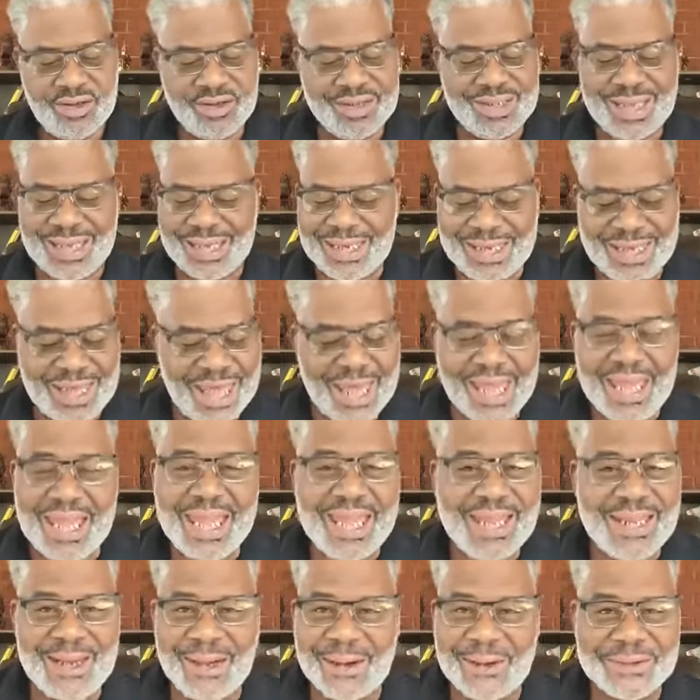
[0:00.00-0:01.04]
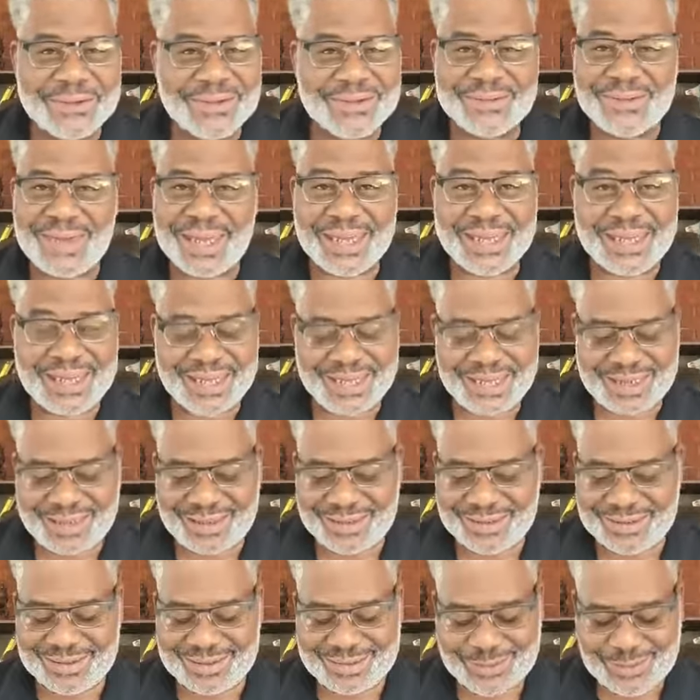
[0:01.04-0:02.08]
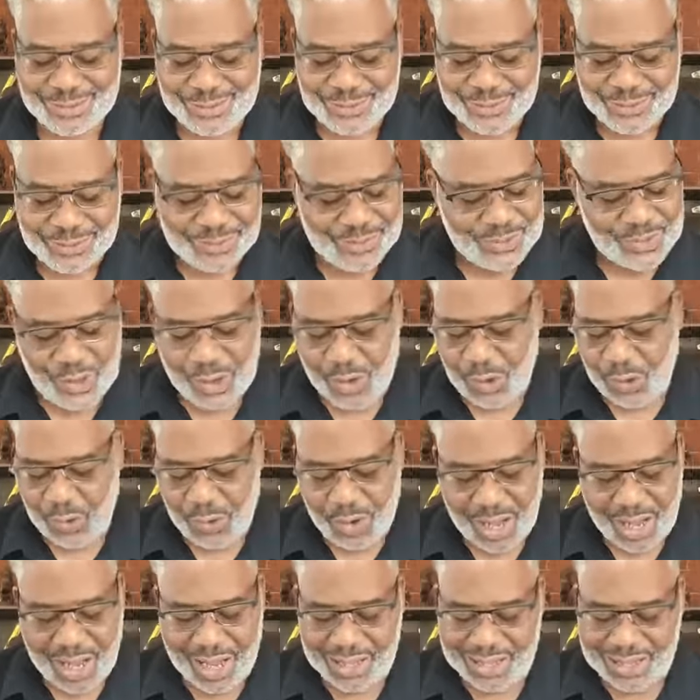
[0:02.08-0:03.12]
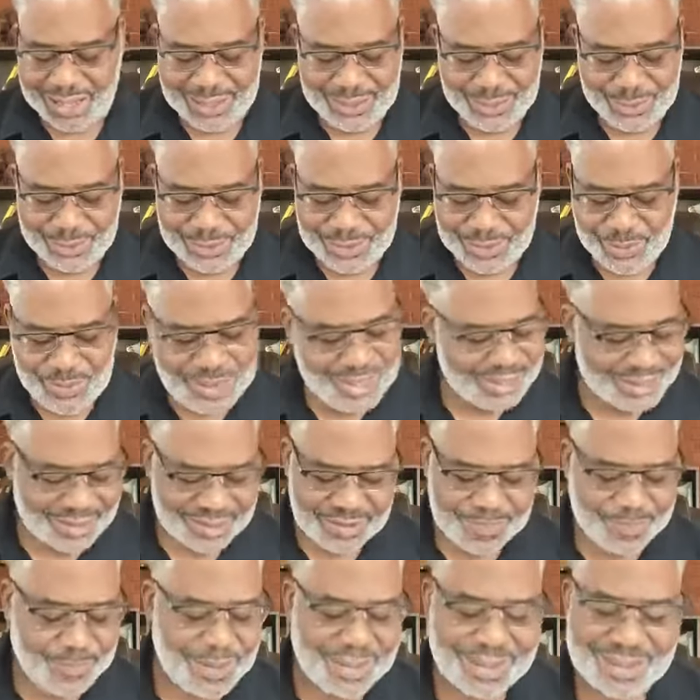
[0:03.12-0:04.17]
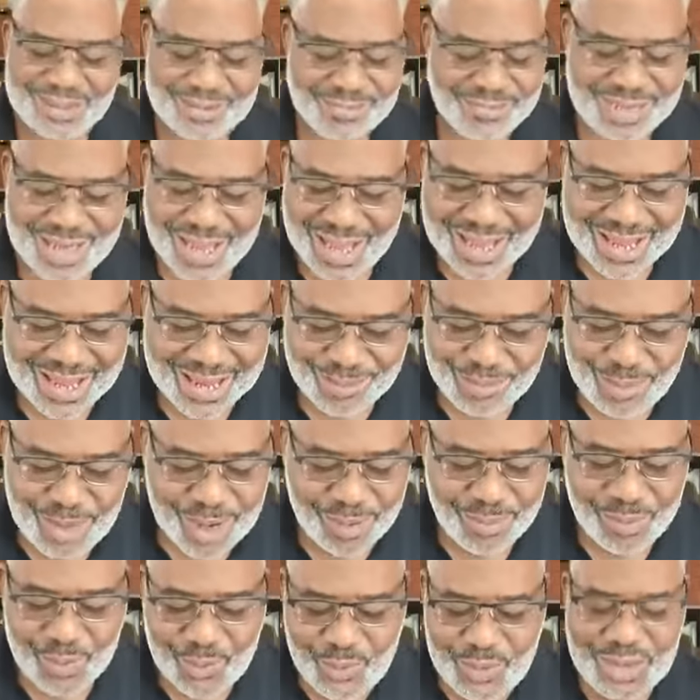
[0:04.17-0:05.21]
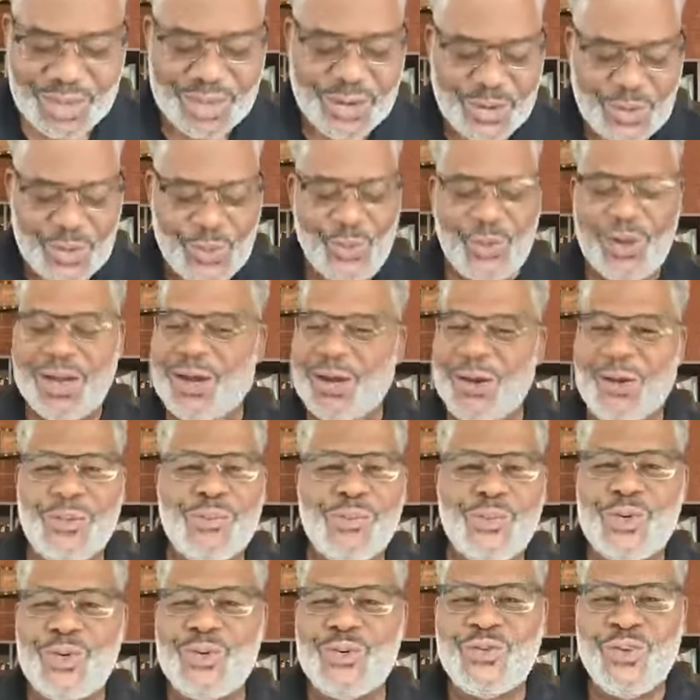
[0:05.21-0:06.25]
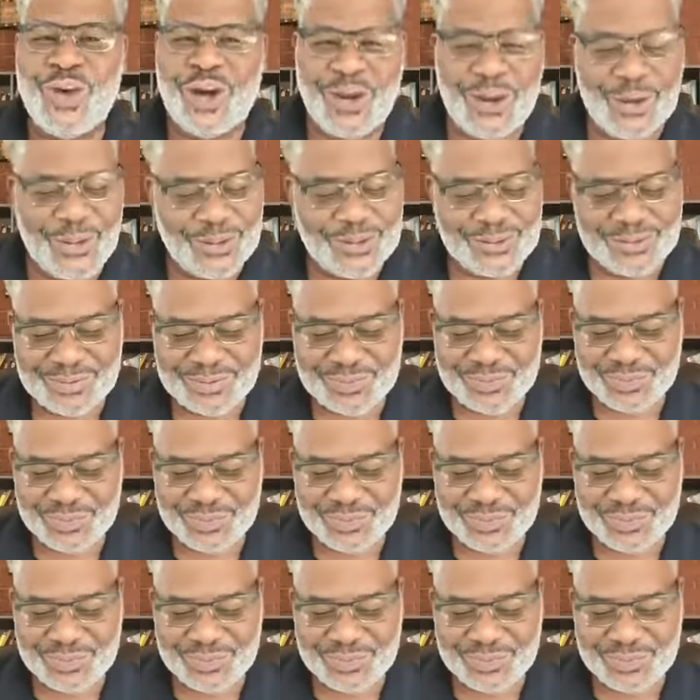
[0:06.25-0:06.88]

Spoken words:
The laying on of hands. Oh, hallelujah. We could spend some time there, but we're going to move on.